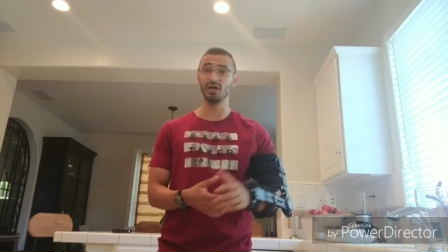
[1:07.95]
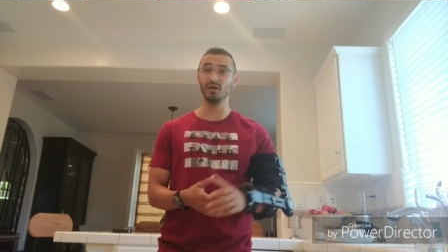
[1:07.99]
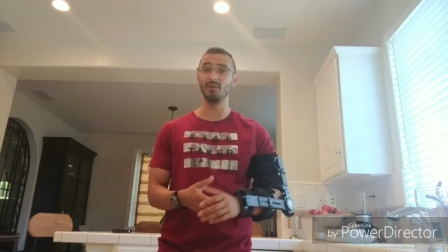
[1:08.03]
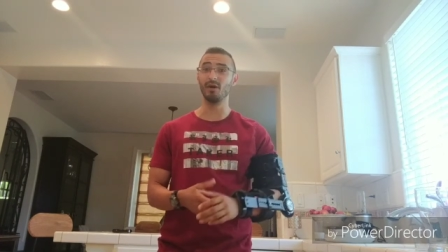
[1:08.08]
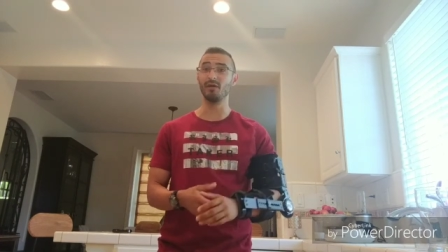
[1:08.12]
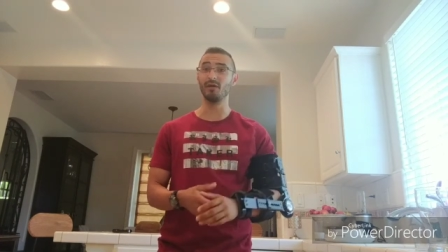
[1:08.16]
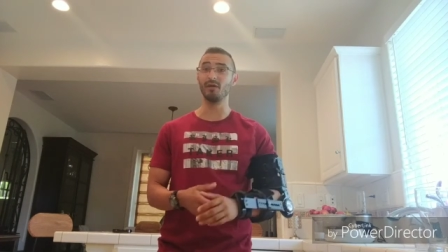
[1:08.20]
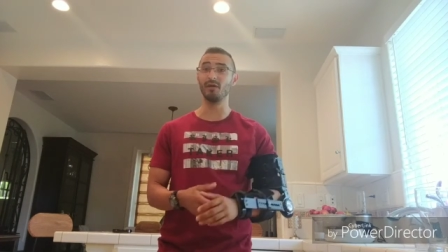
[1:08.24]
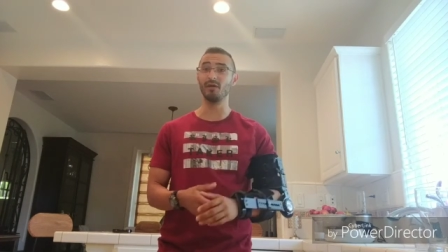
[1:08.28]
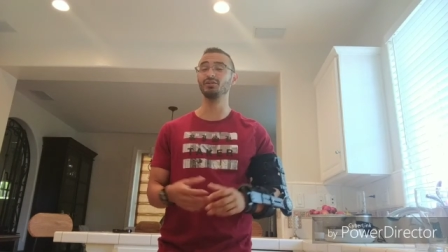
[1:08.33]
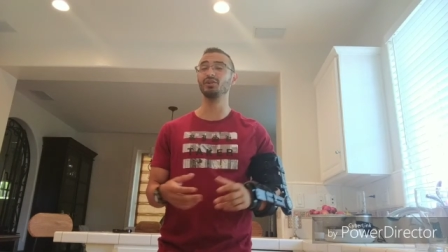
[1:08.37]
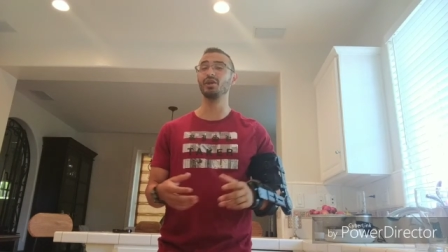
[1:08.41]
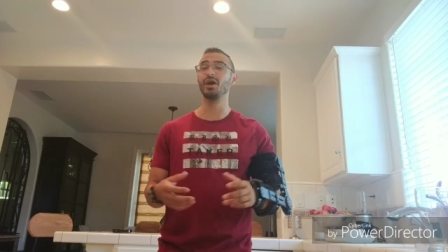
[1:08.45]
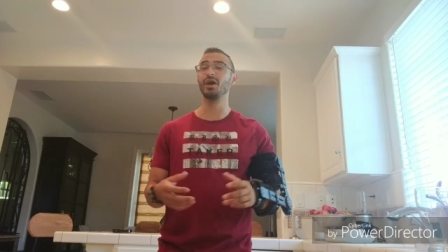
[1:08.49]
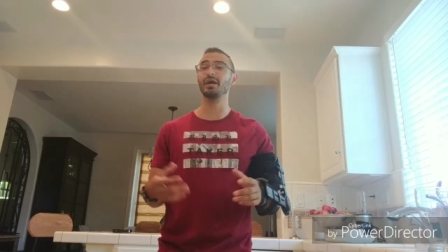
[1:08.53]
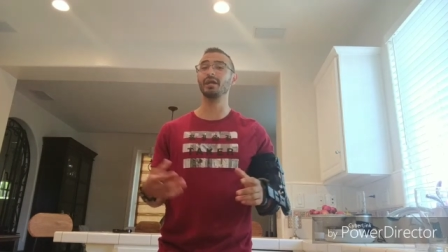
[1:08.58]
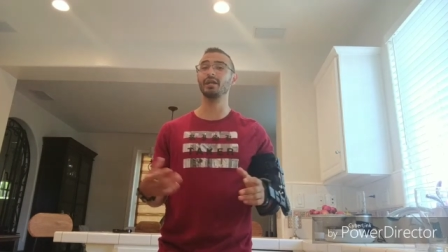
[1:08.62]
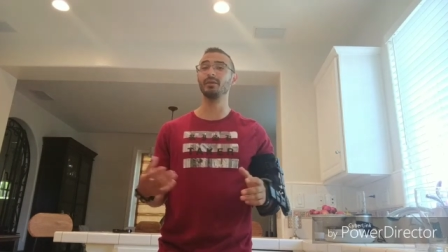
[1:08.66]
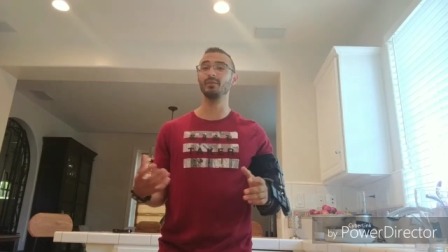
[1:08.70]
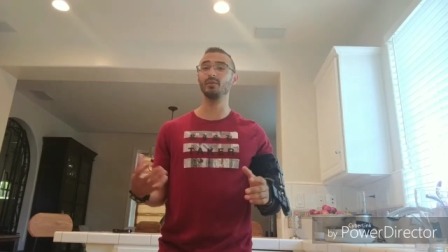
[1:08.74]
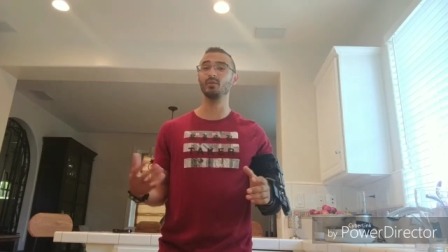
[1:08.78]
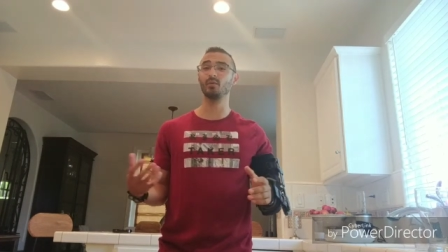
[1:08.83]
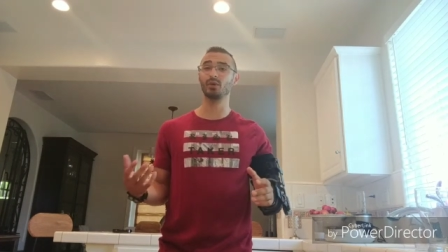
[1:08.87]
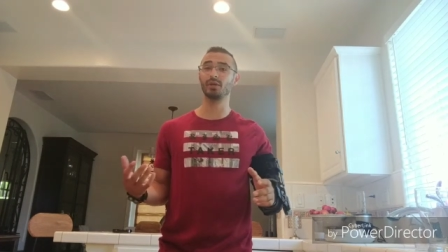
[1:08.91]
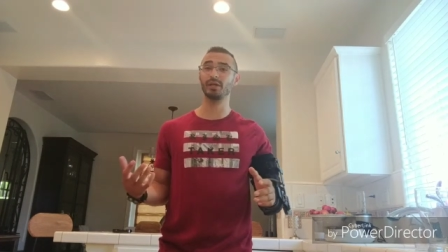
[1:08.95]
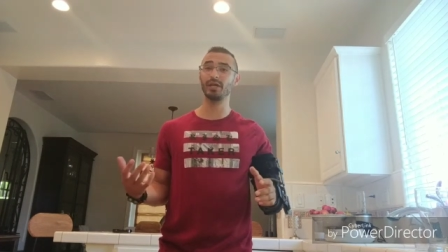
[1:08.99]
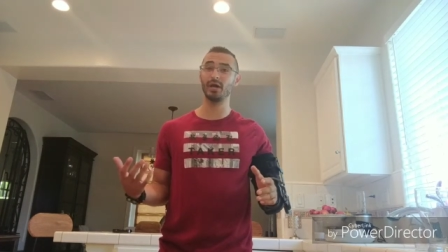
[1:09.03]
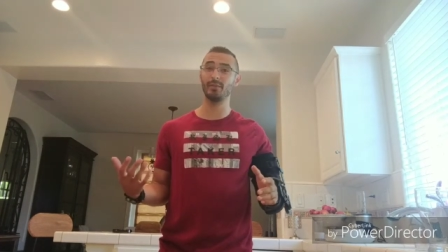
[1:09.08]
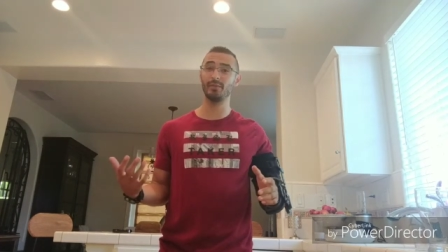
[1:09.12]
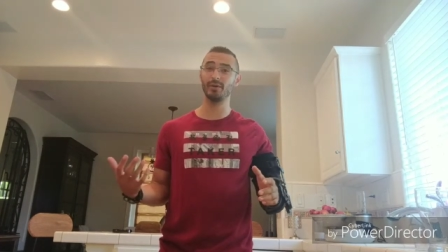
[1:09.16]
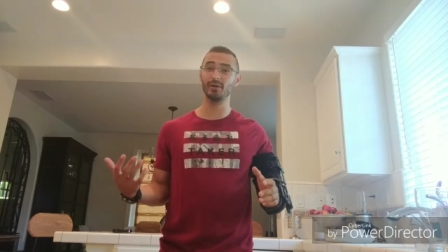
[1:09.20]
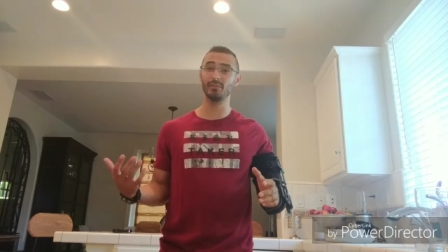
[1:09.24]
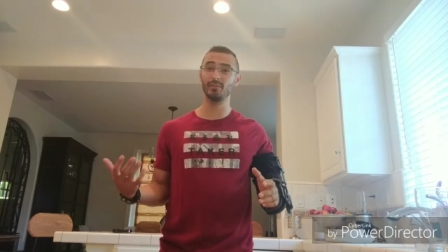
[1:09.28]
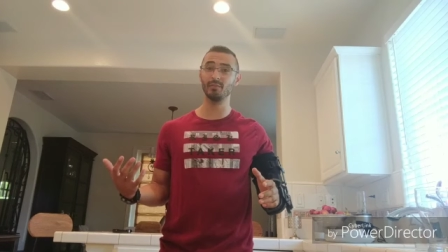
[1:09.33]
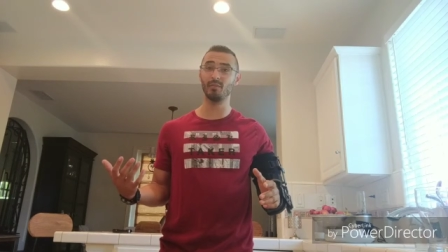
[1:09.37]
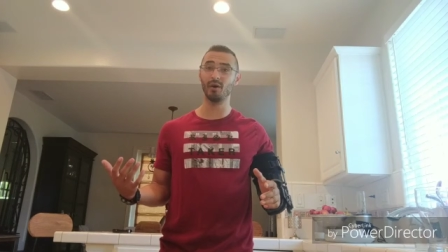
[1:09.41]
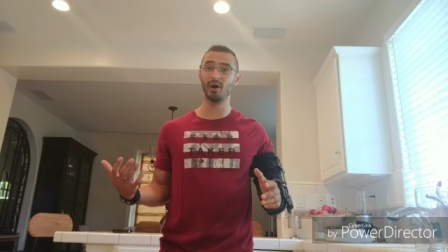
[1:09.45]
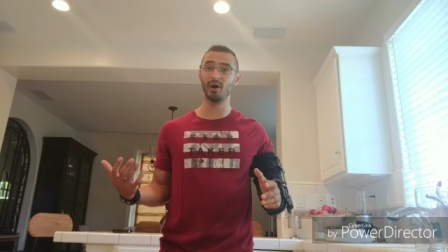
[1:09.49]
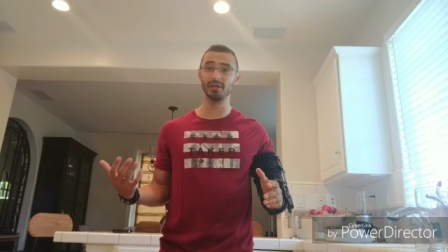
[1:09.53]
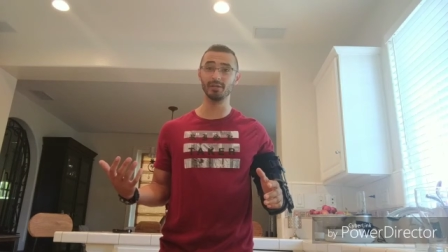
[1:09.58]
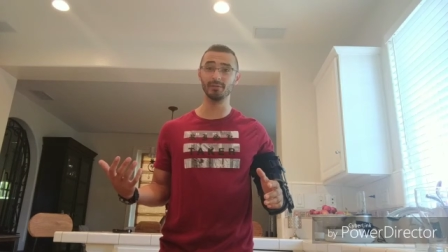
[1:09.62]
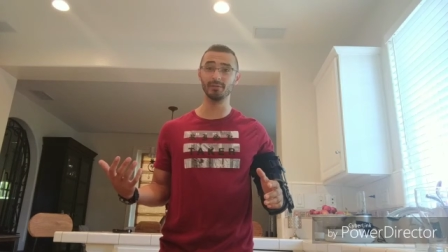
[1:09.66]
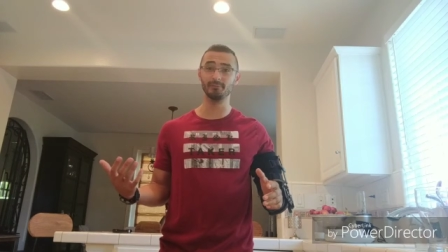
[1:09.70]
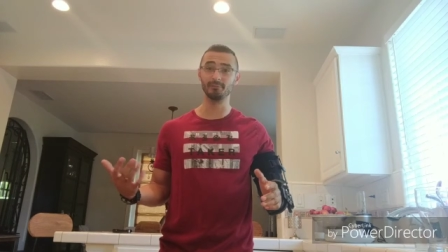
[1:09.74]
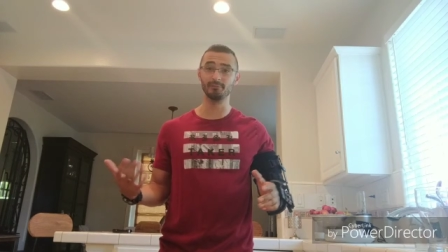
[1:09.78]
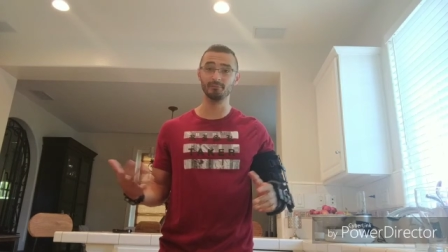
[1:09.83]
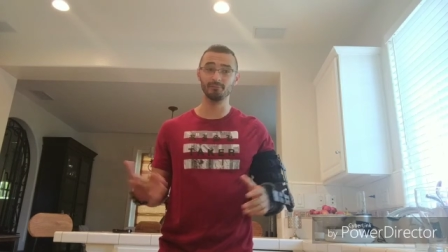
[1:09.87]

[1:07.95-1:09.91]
I'm obviously not going to be working out my body